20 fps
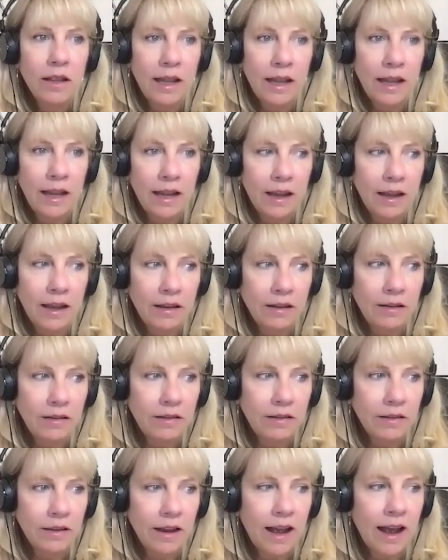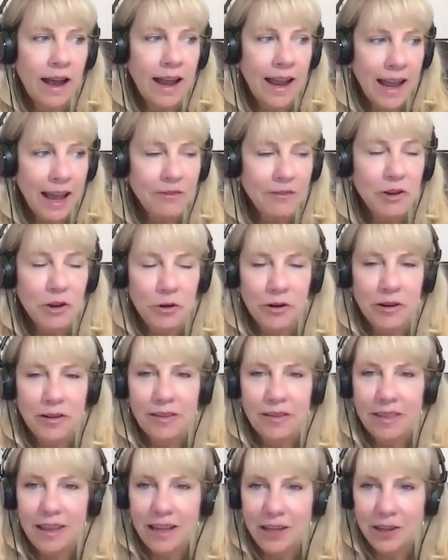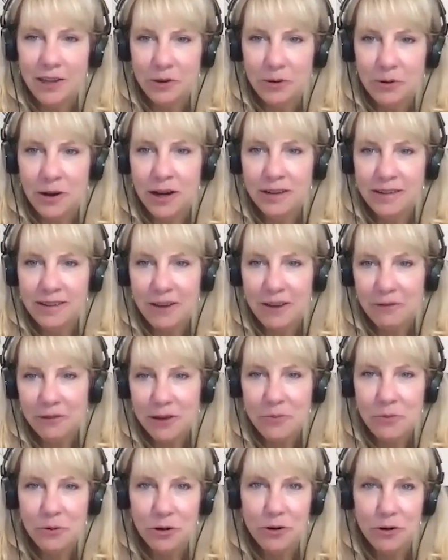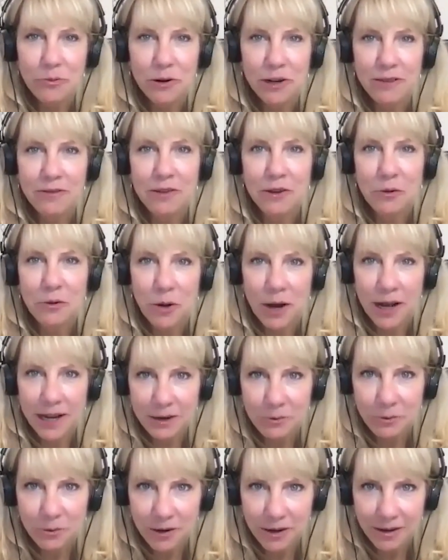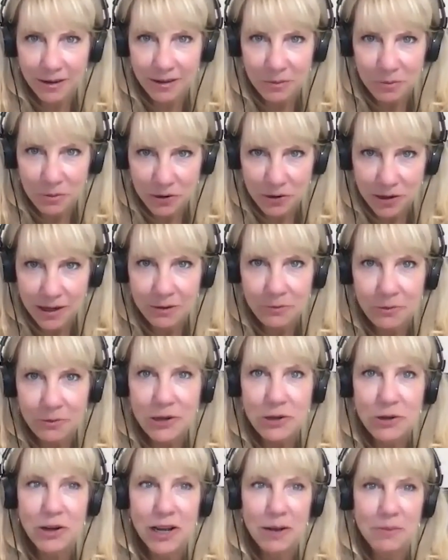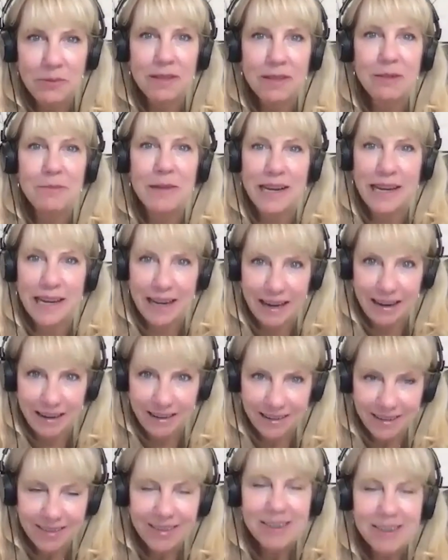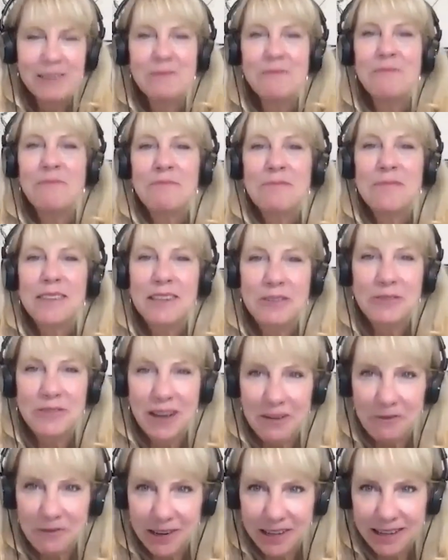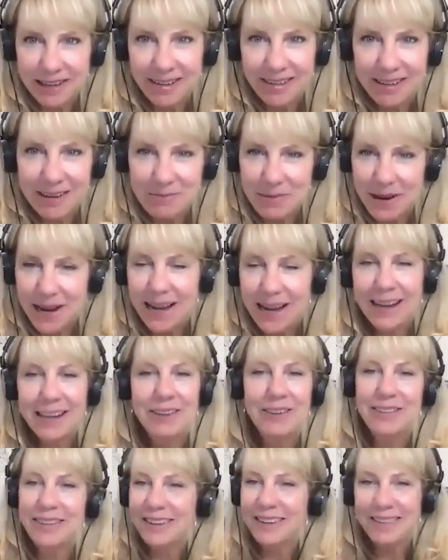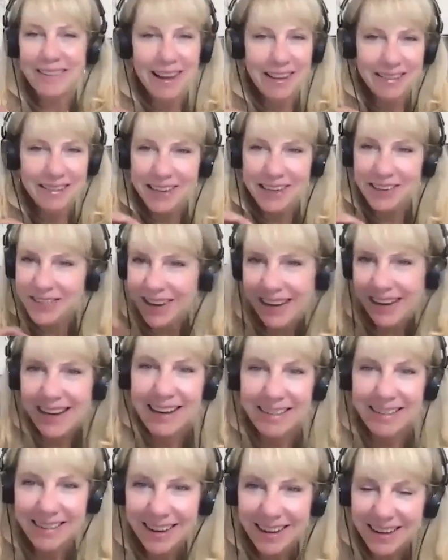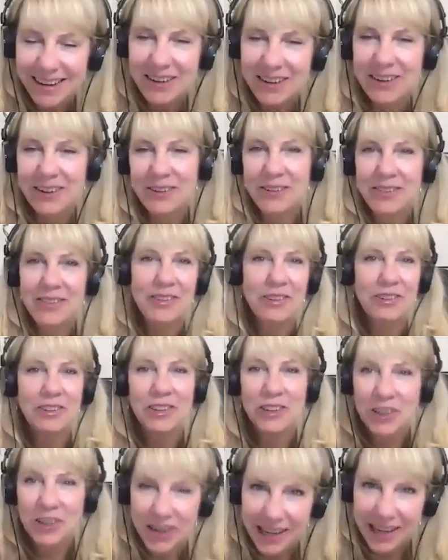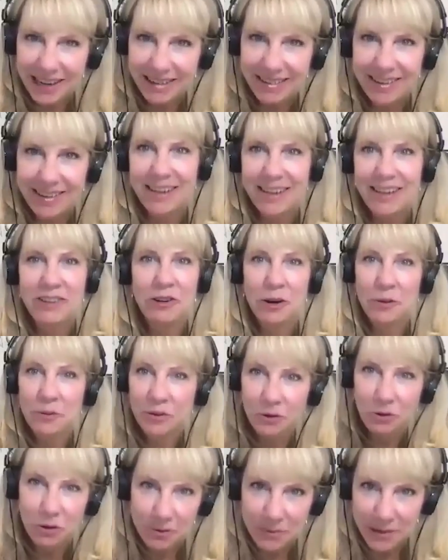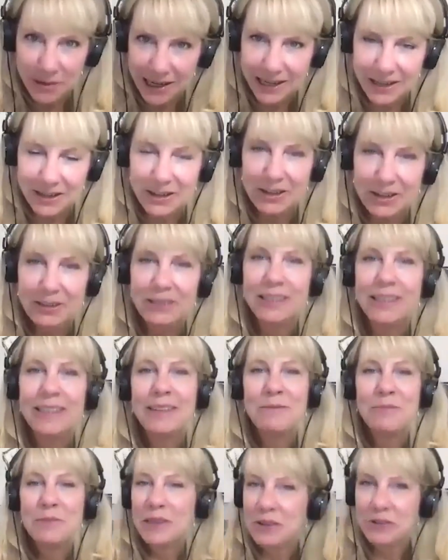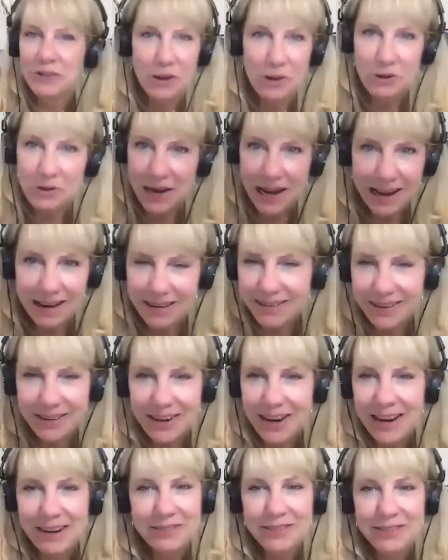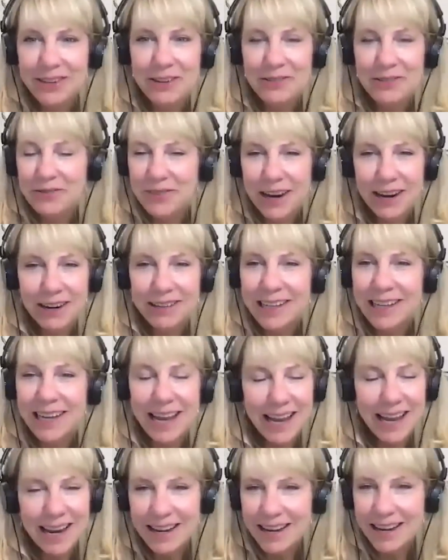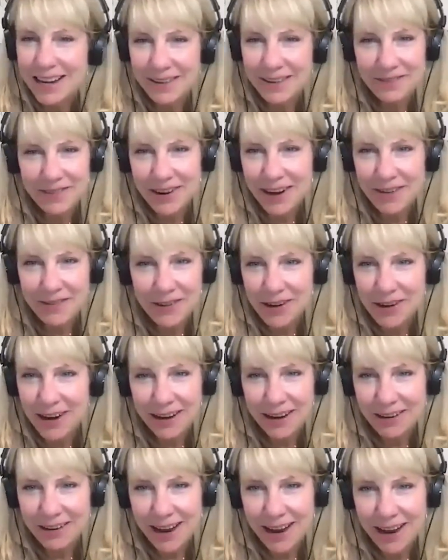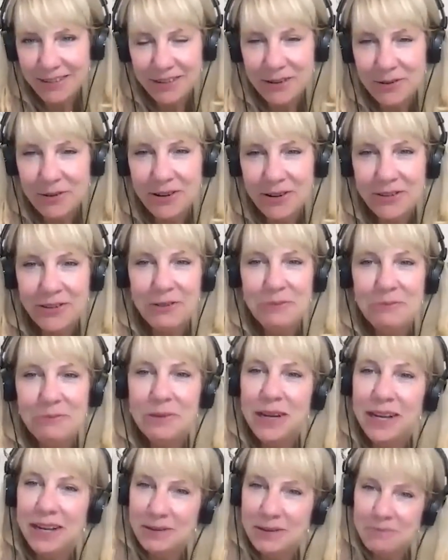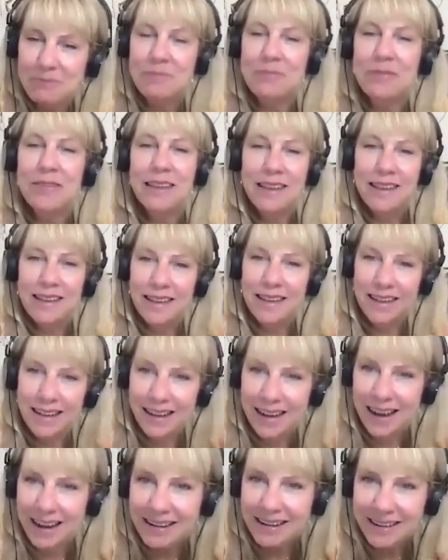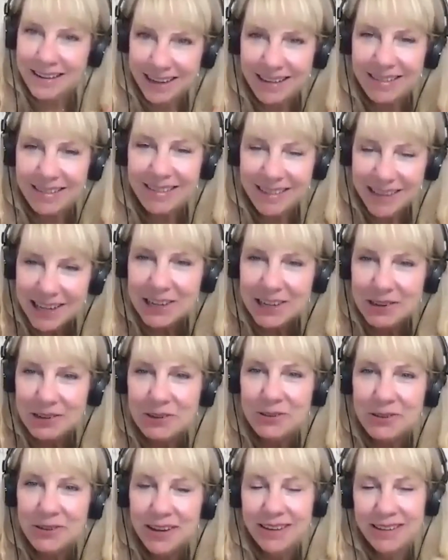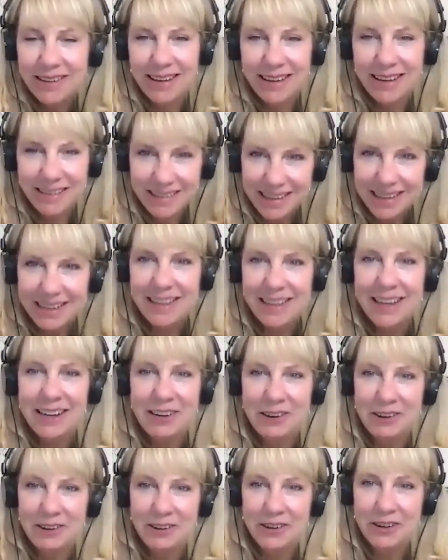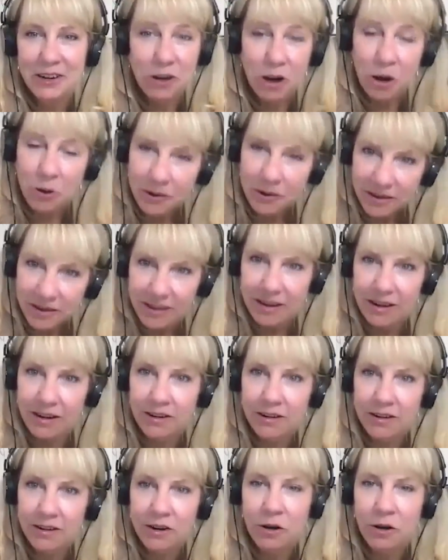And I have noticed that you are definitely more one of the quiet ones, Maria. When you come to the meetings, you definitely sit back. You t- it sounds like you're taking a ton of notes. You're learning a ton. You're absorbing it all. You don't ask I don't know hardly any have ever uh, asked a question, but I can see you because I see that you're you're always there.